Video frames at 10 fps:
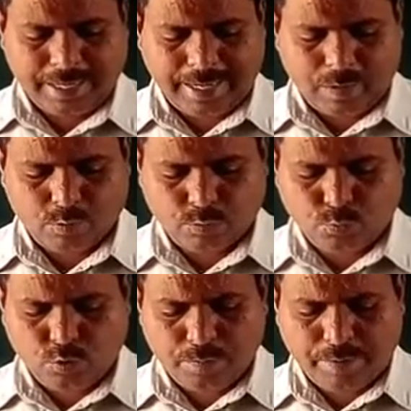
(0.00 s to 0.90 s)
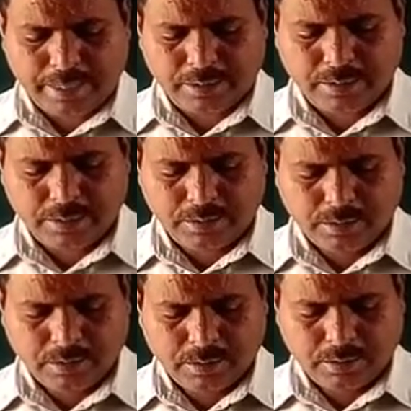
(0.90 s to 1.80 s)
and I was moved by
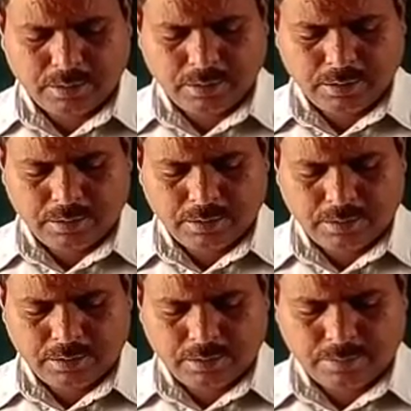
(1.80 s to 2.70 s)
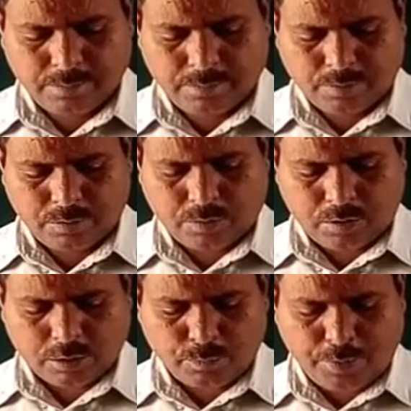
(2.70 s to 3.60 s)
the
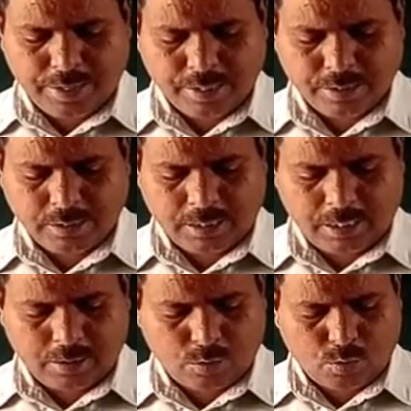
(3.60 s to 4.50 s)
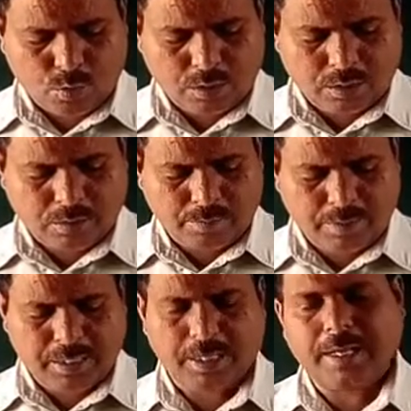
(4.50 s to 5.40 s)
correspondence and wrote
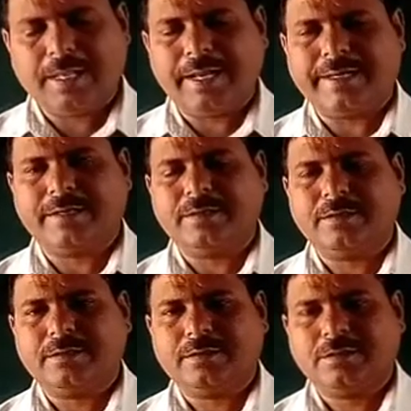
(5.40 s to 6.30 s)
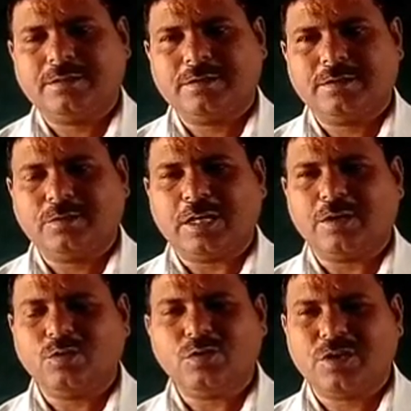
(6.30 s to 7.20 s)
me a letter. You can
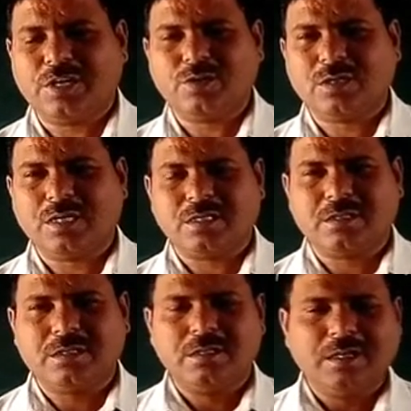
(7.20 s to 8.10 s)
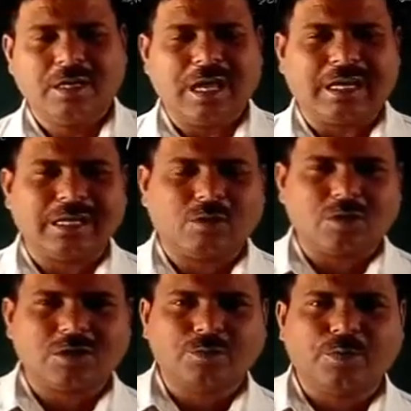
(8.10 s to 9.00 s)
do your education. I can
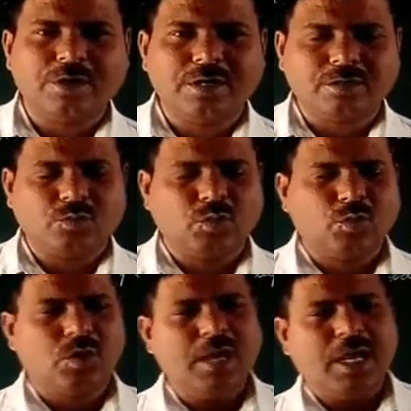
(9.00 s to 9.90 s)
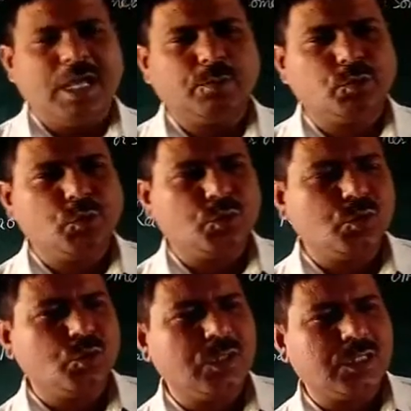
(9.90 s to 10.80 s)
correspondence, one helps you to
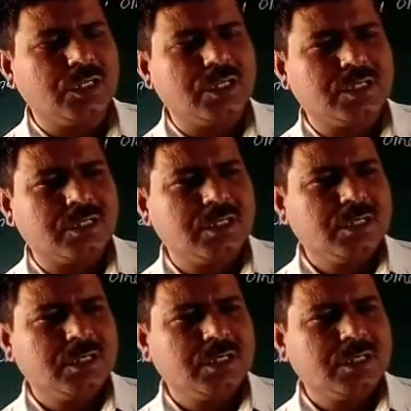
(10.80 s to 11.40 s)
do the things.